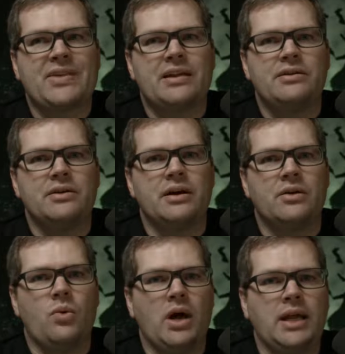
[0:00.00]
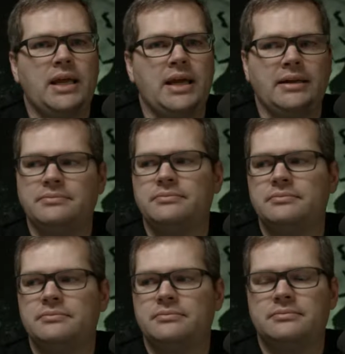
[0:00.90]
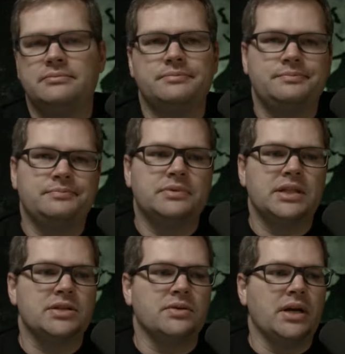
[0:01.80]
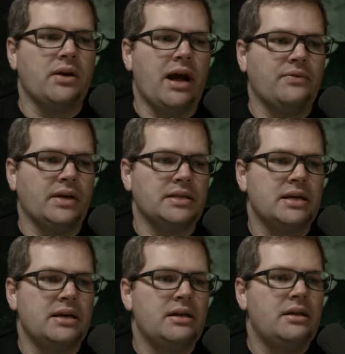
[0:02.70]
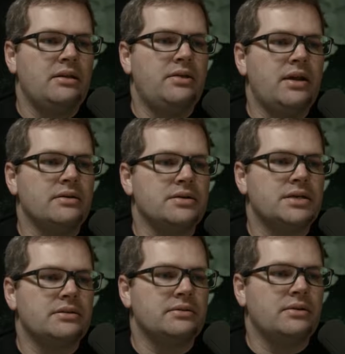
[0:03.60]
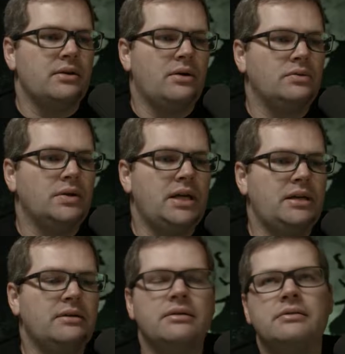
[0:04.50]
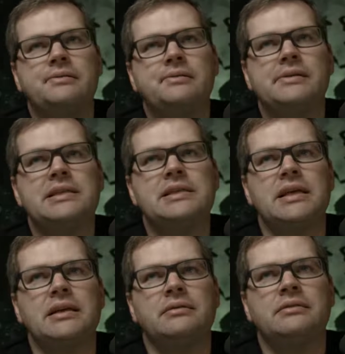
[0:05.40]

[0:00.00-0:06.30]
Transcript: you're going to want to get discrete graphics. There's only, let's see,